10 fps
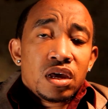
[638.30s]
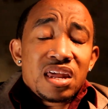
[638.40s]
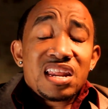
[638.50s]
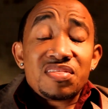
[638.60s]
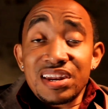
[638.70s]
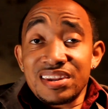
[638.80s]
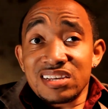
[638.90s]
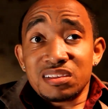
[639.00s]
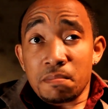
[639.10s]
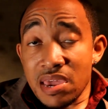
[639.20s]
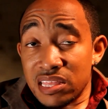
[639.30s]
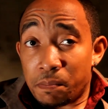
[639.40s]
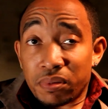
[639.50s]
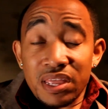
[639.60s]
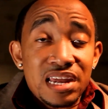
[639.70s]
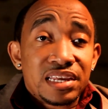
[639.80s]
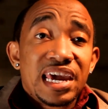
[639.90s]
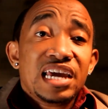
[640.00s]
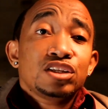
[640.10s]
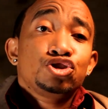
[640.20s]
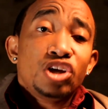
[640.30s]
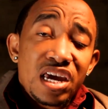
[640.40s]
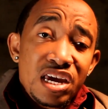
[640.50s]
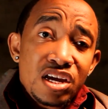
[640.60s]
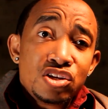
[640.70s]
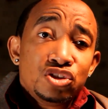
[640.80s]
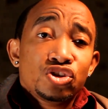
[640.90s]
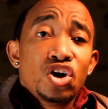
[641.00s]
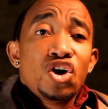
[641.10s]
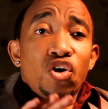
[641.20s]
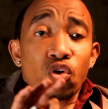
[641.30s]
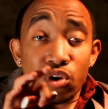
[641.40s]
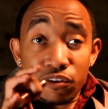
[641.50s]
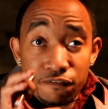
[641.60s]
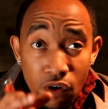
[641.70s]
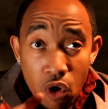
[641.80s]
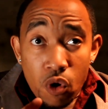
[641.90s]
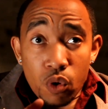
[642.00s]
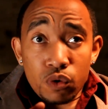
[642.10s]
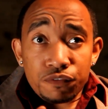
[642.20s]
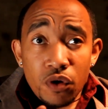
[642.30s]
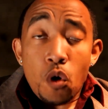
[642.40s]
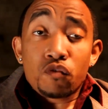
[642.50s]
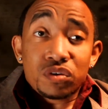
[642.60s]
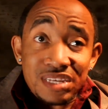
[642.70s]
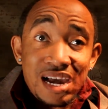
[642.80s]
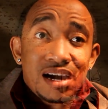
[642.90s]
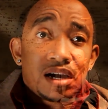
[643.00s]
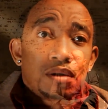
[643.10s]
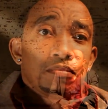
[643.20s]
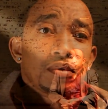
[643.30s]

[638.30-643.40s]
Now, that doesn't mean the plan can't change or evolve over time.